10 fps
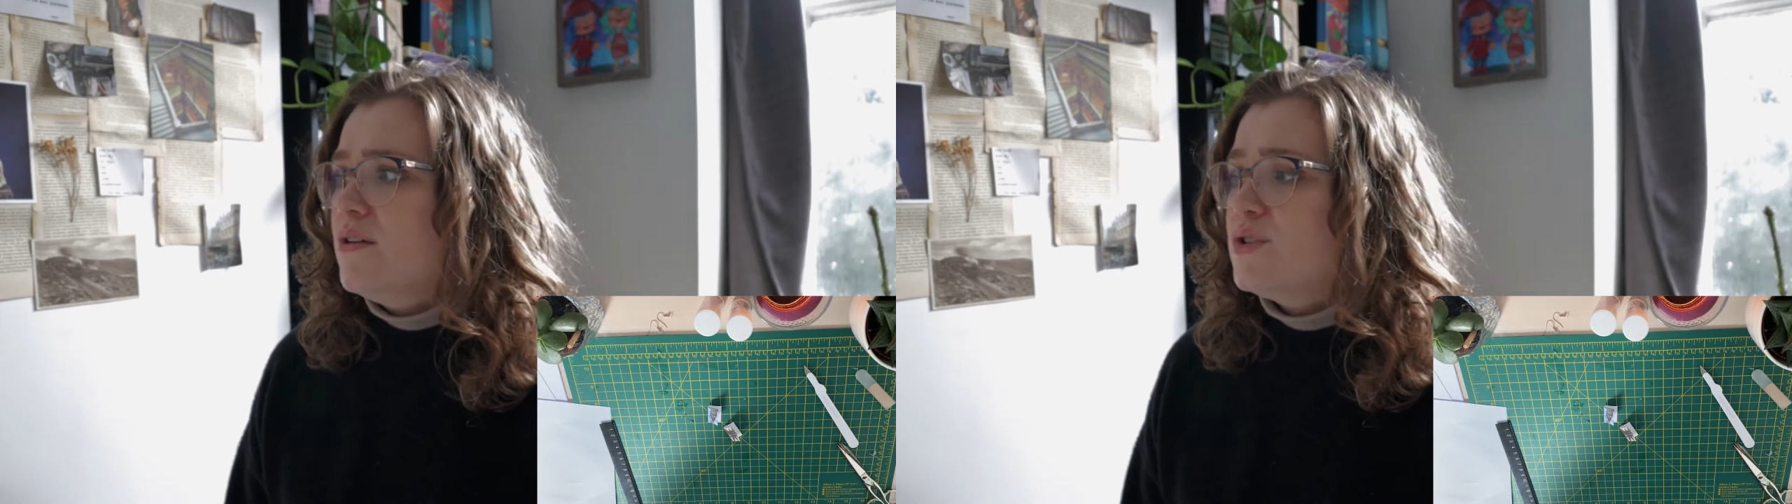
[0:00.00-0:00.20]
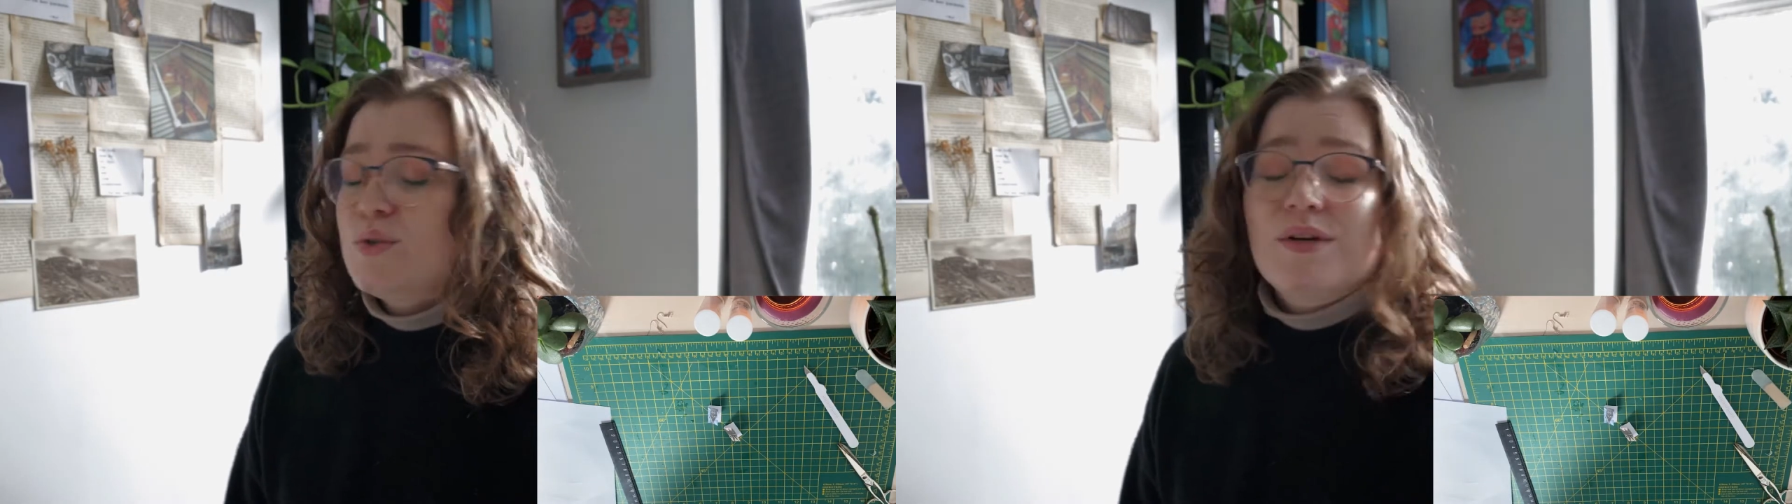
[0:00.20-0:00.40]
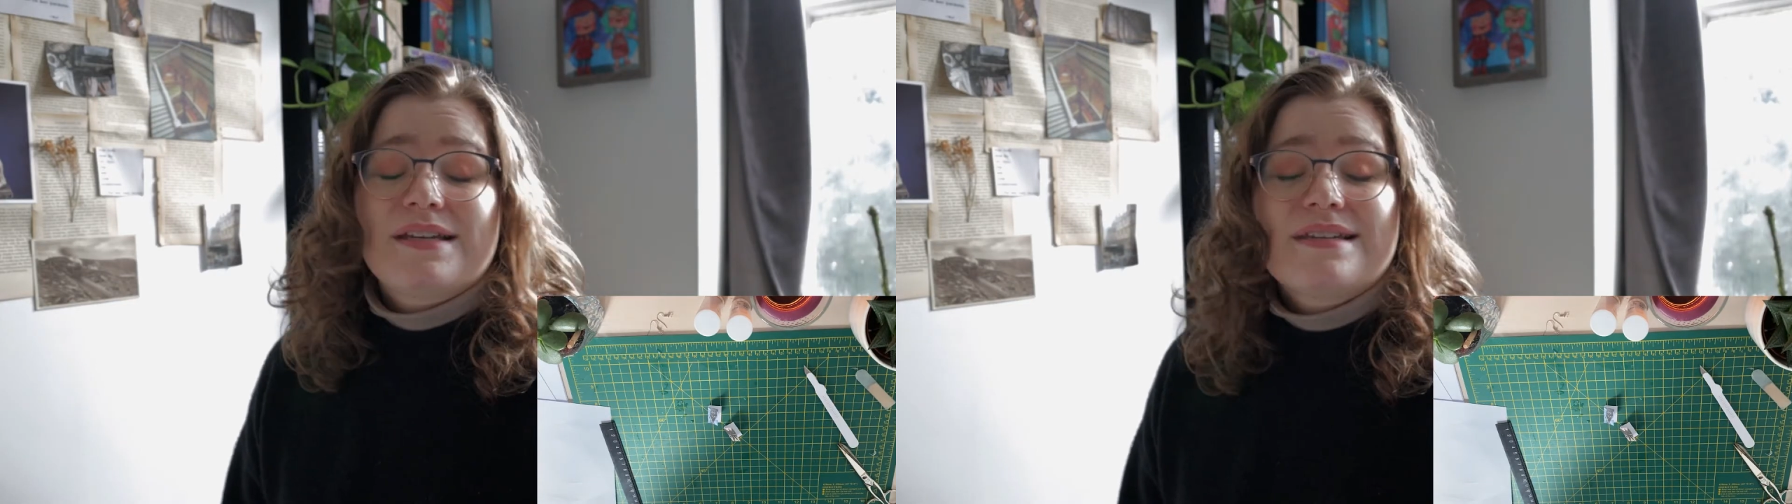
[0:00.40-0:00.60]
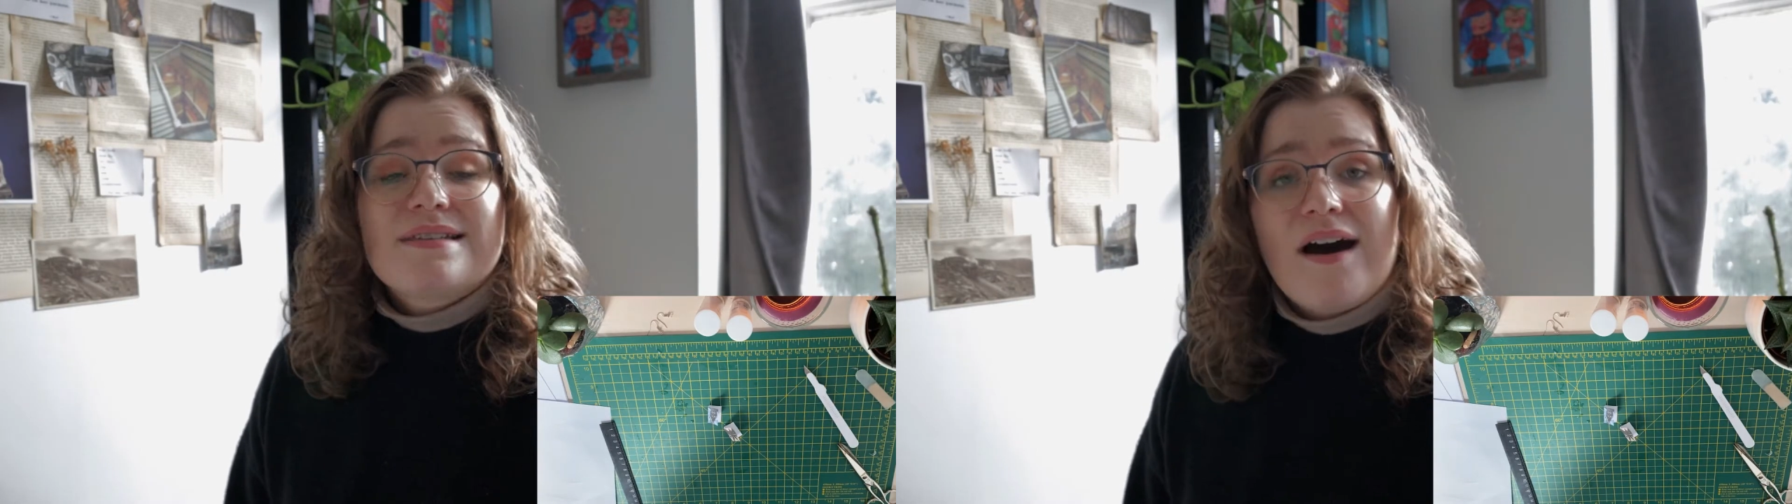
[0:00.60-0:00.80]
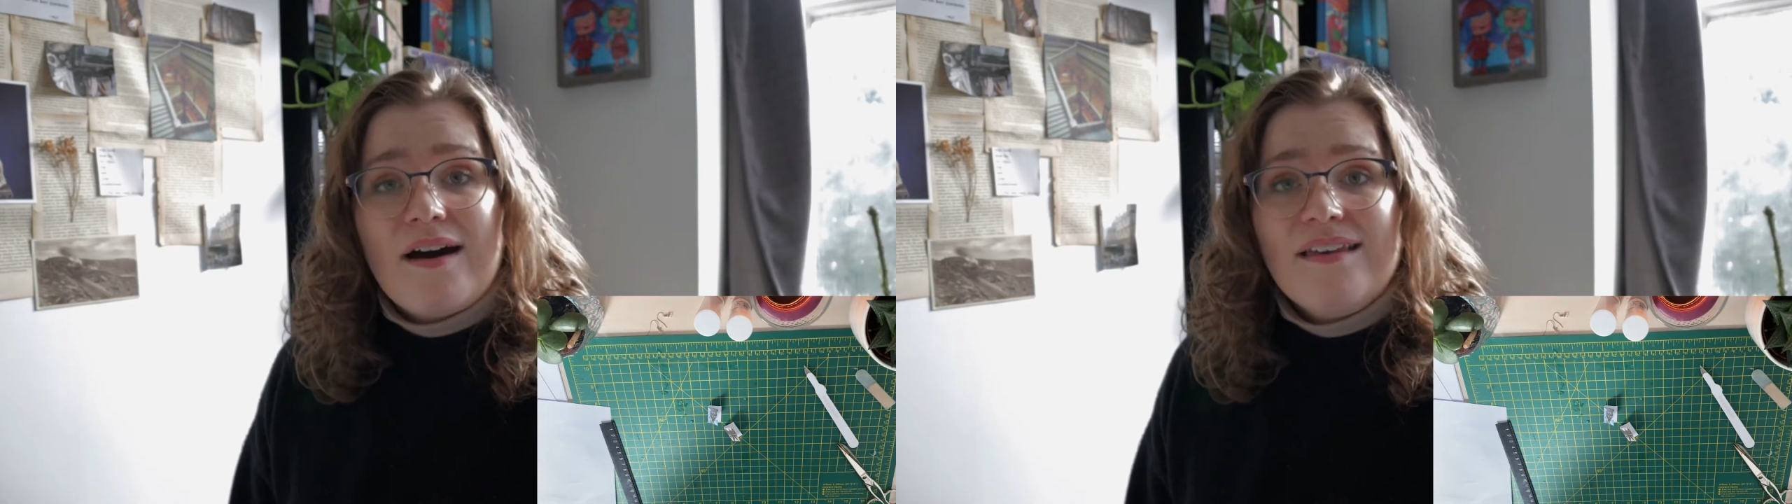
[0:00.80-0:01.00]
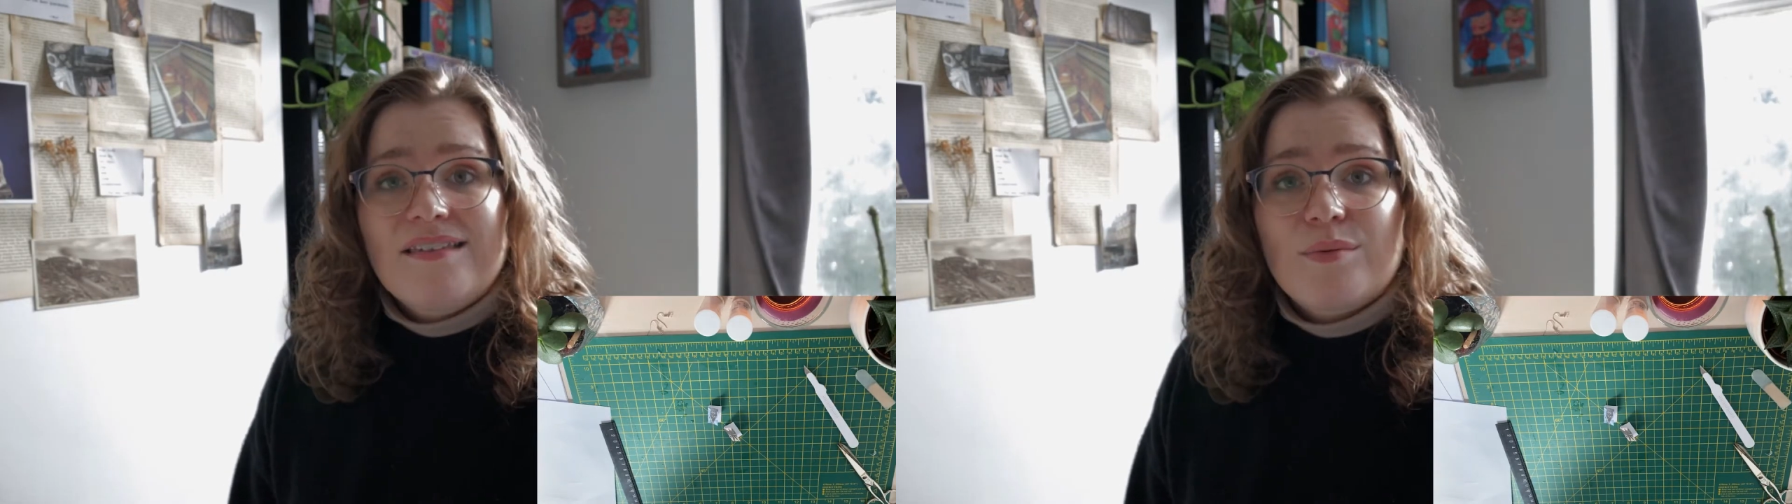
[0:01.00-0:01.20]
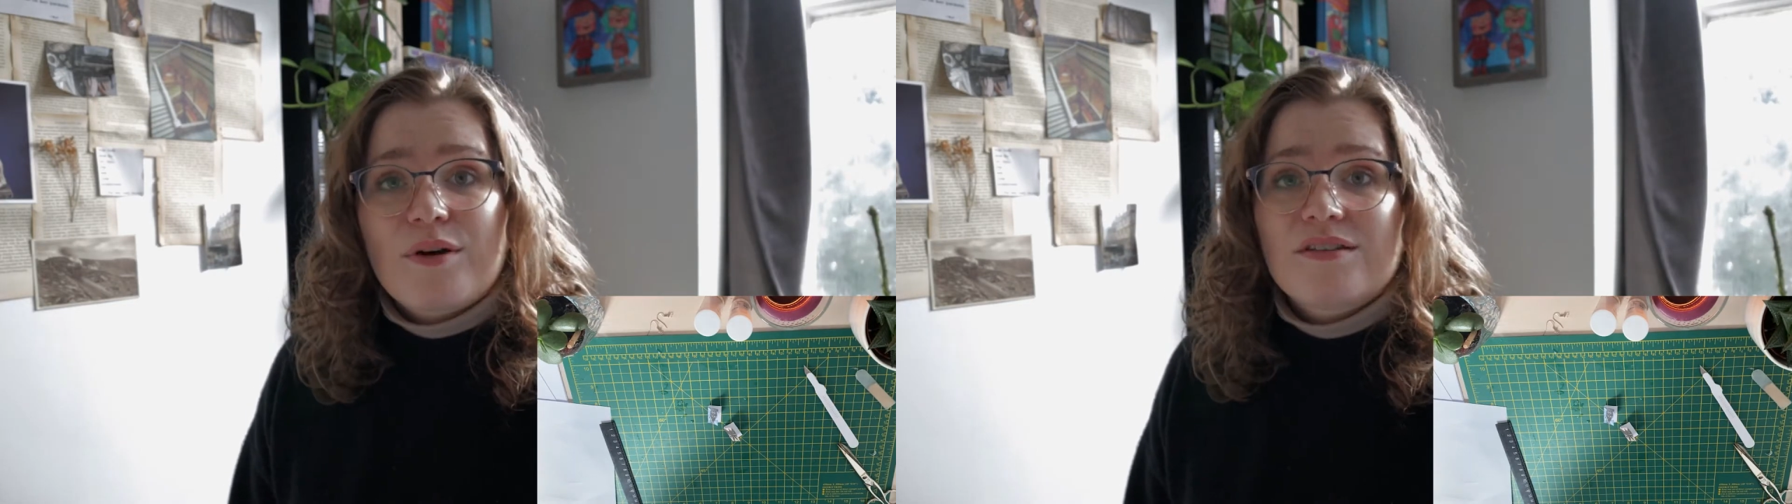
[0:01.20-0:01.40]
doing this heist by